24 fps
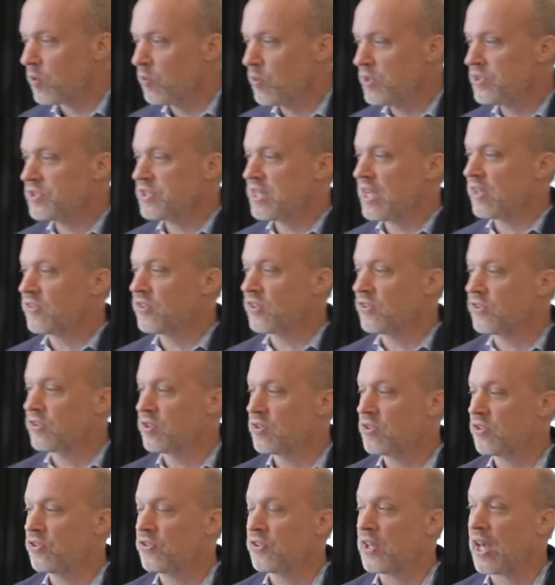which takes us
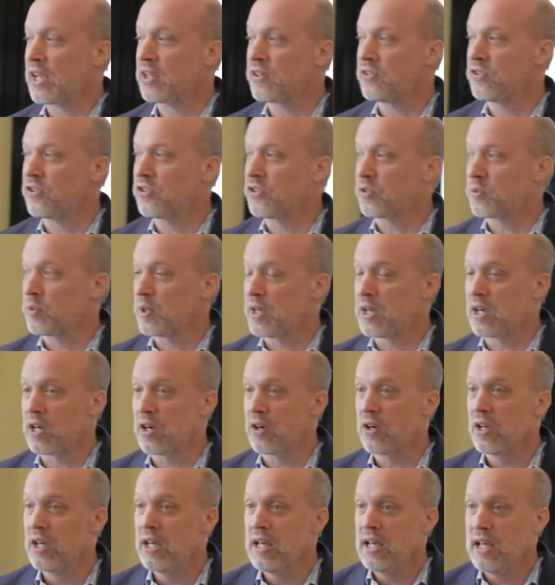to the second
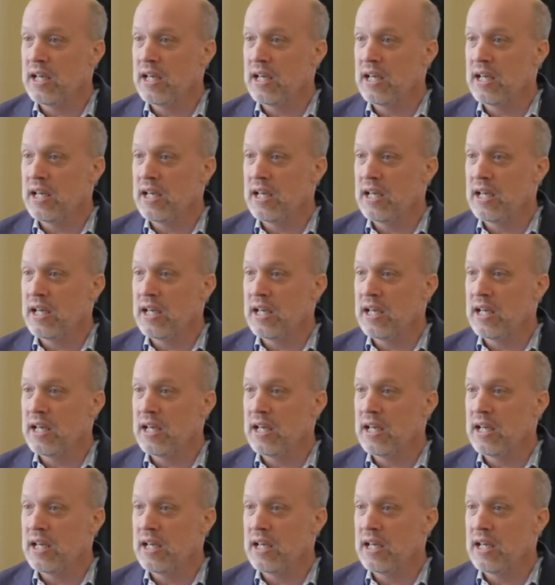square.